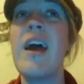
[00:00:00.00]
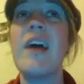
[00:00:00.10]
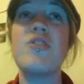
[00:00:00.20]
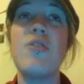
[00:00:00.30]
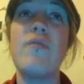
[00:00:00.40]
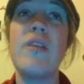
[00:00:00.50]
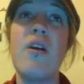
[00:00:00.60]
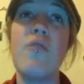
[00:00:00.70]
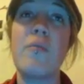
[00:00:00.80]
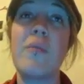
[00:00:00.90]
and show
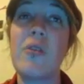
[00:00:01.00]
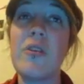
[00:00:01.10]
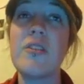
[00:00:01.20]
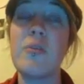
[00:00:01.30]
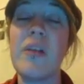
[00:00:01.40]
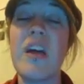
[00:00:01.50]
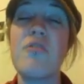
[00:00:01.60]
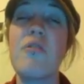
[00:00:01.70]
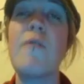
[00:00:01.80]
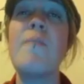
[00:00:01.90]
video from the Crystal
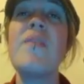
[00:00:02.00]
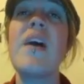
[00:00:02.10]
playthrough.